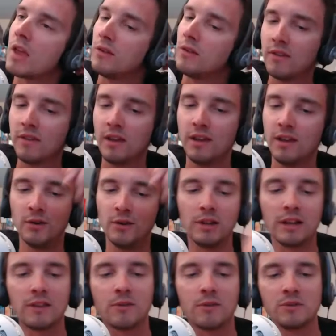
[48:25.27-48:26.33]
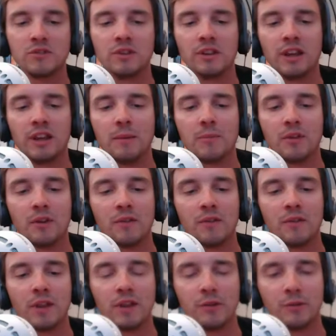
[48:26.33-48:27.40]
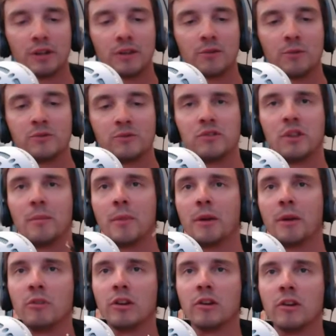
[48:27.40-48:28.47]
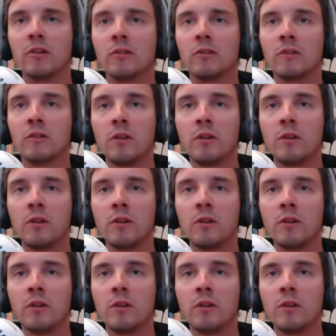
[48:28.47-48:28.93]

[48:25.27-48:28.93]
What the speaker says: you guys say you don't like switching the games out. I say I don't like switching the memory cards.